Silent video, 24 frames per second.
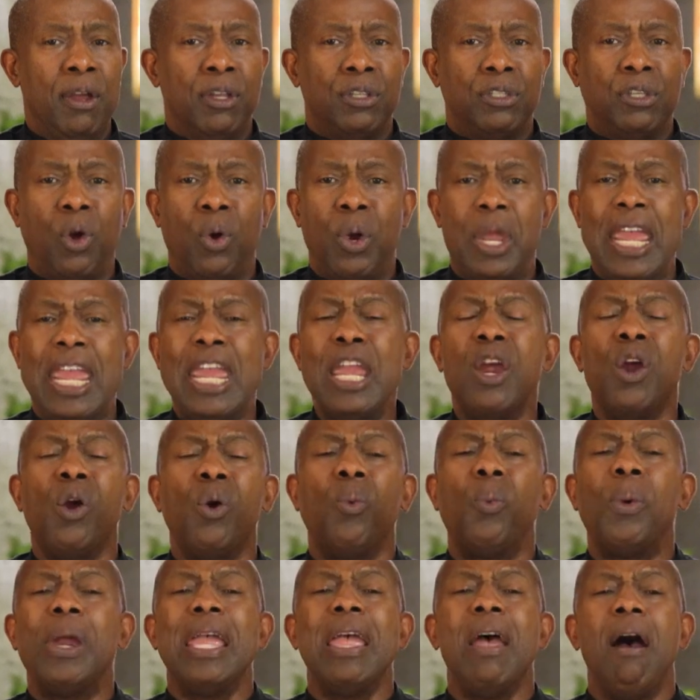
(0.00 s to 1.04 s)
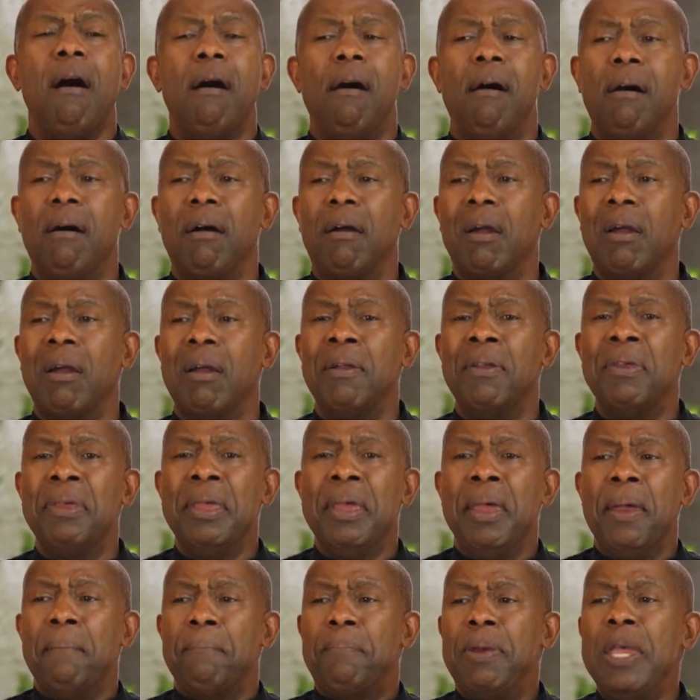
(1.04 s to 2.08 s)
So here we are,
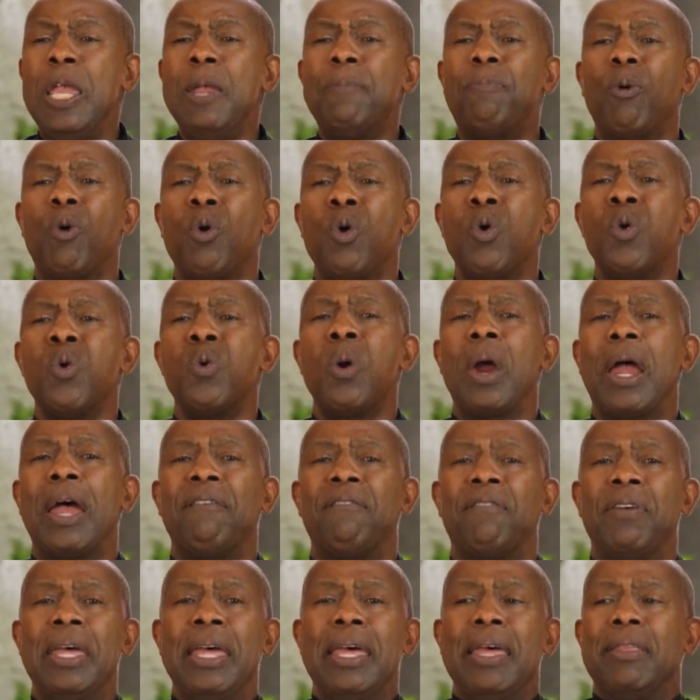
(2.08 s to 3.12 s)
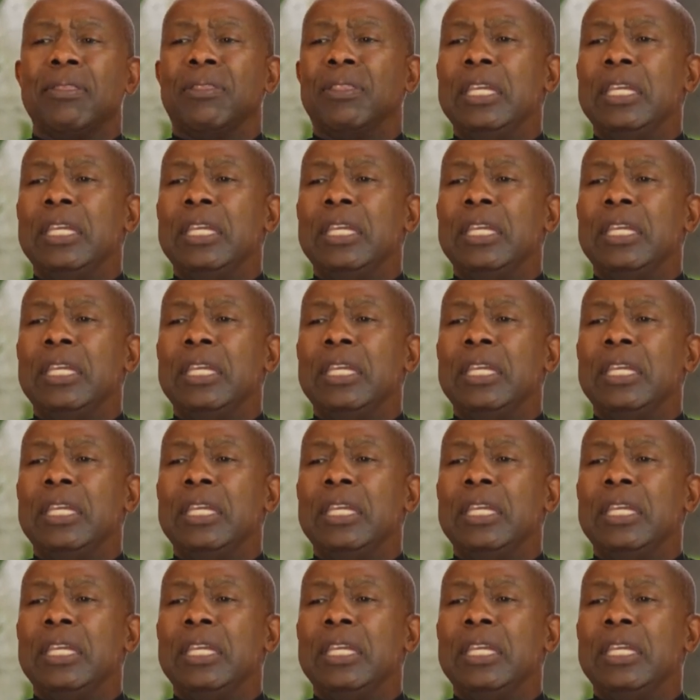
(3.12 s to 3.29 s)
people who have